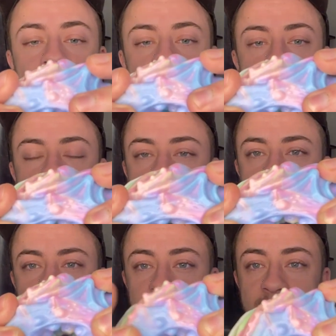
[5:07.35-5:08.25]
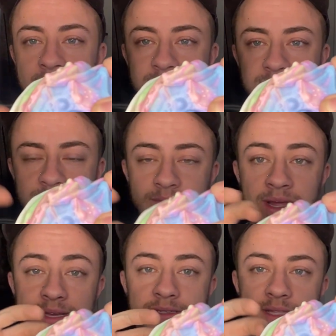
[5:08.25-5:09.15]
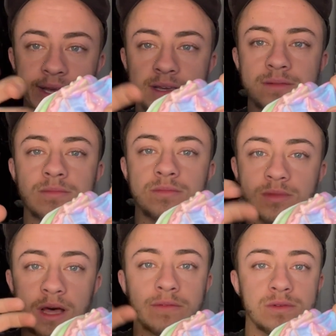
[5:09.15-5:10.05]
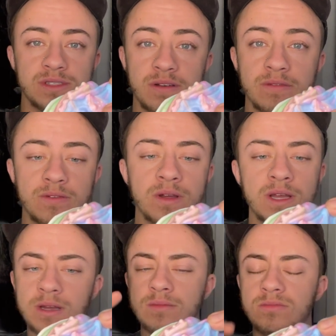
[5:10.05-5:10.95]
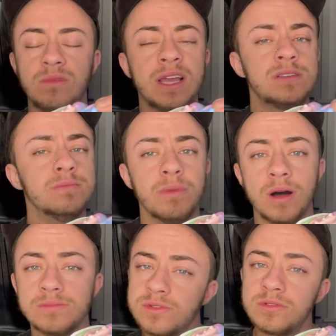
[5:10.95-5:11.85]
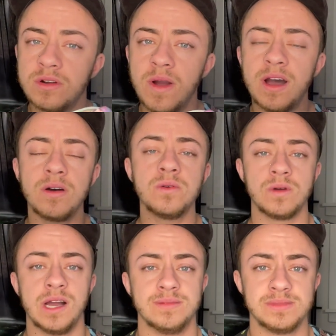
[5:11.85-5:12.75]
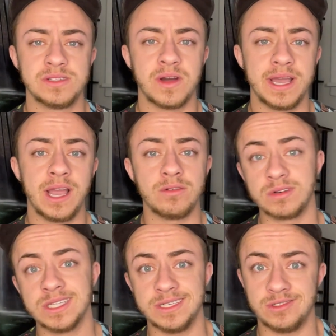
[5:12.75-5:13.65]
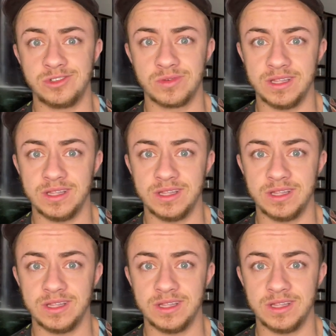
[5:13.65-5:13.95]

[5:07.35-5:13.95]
It just has some nice like levels of nice bumps throughout, so I really enjoy